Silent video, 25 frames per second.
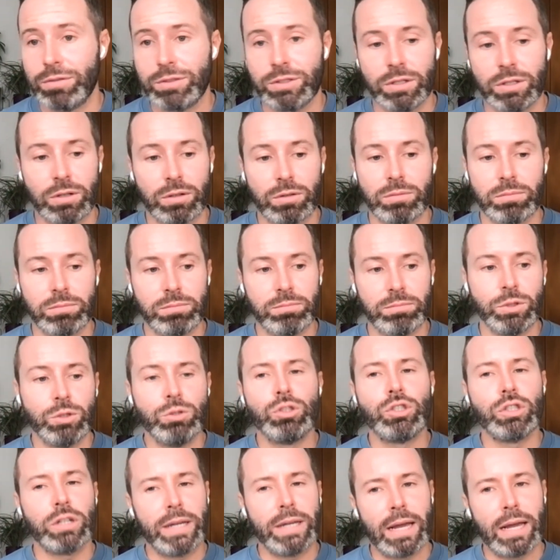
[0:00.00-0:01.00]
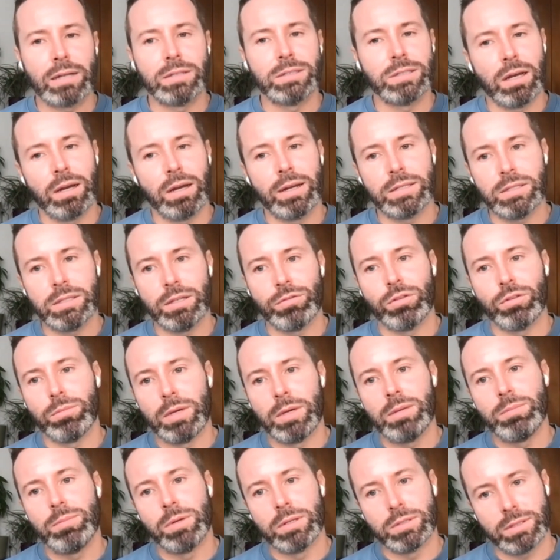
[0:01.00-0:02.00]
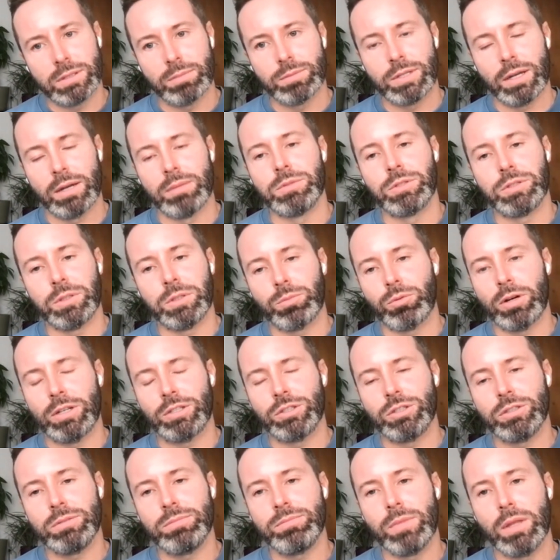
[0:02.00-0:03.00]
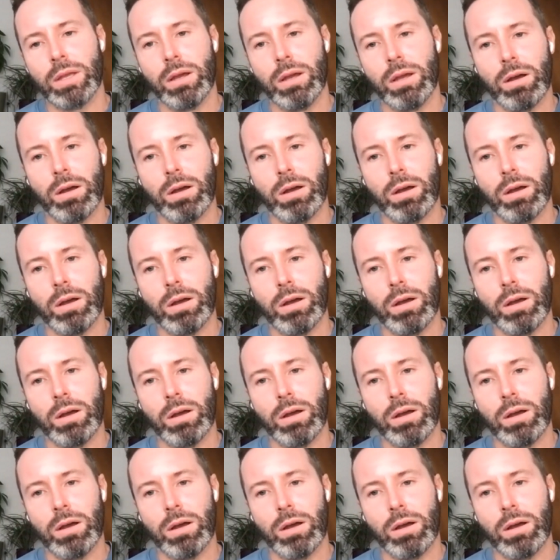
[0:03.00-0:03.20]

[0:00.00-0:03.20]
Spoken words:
So usually anxiety for me, but sometimes depression